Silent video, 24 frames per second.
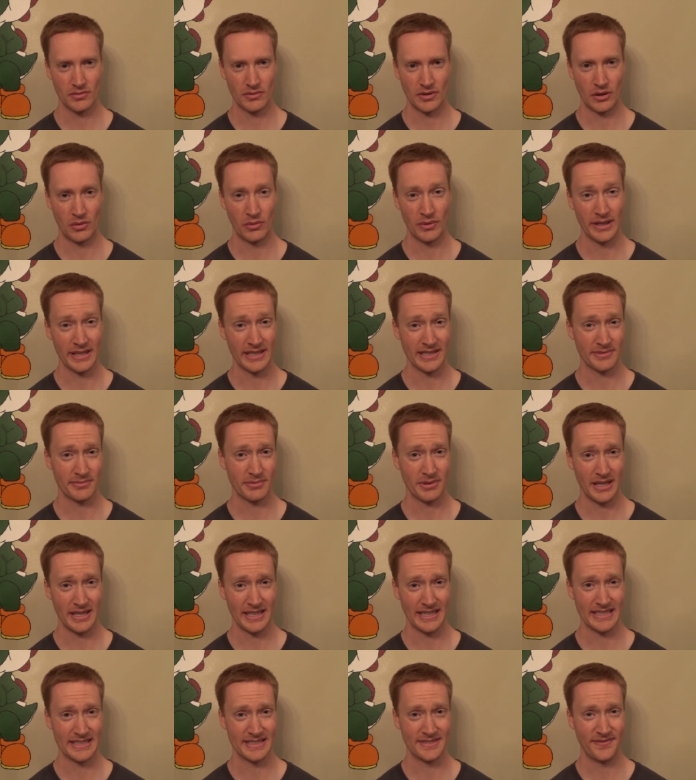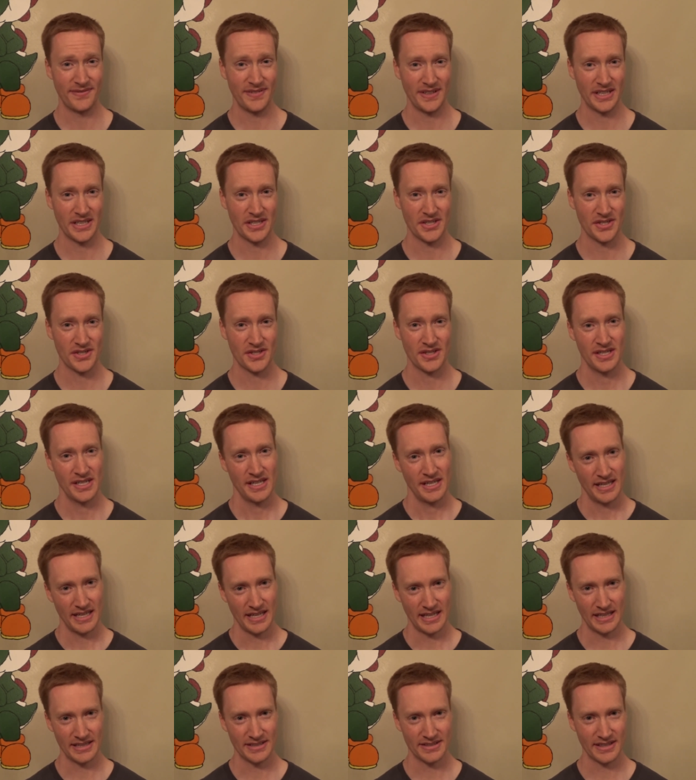or when a sprite is finished,
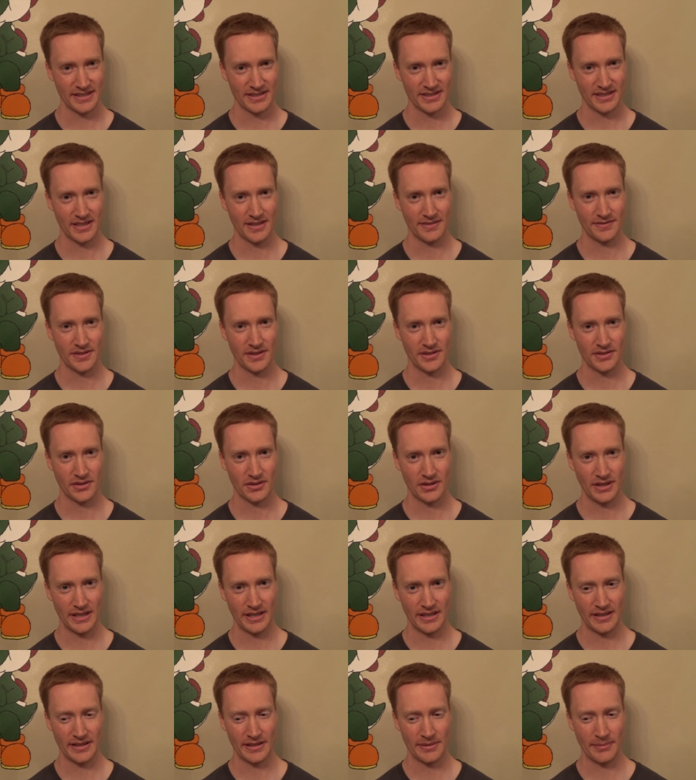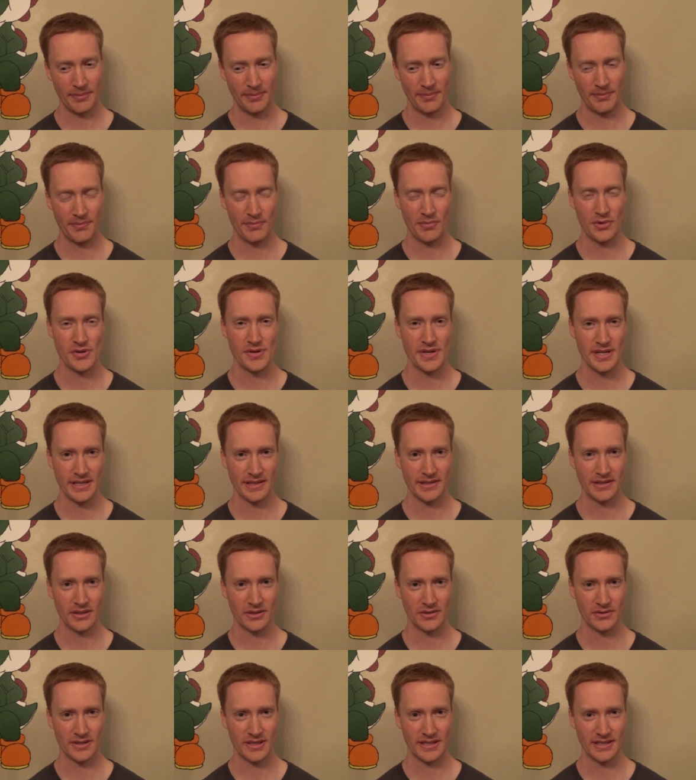it sets it off the screen and the routine
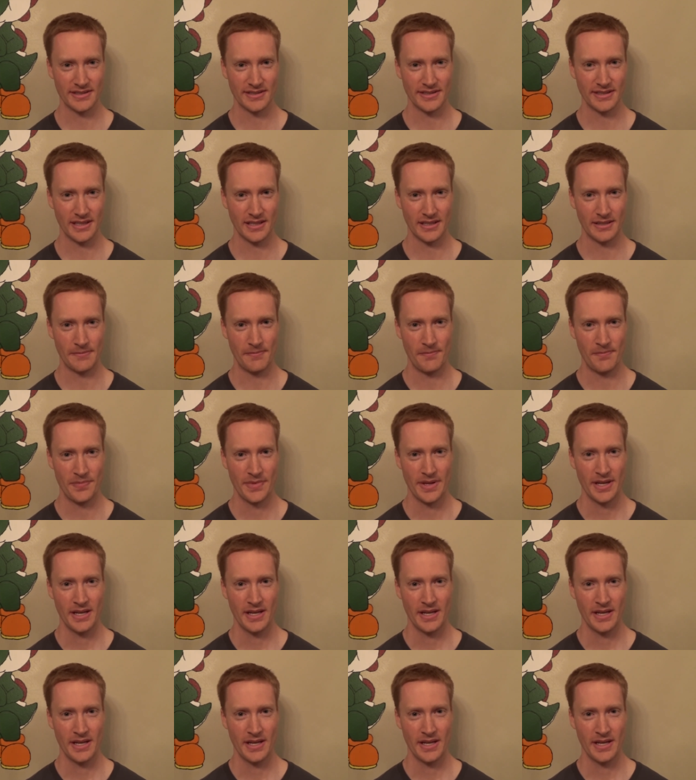knows that it's done.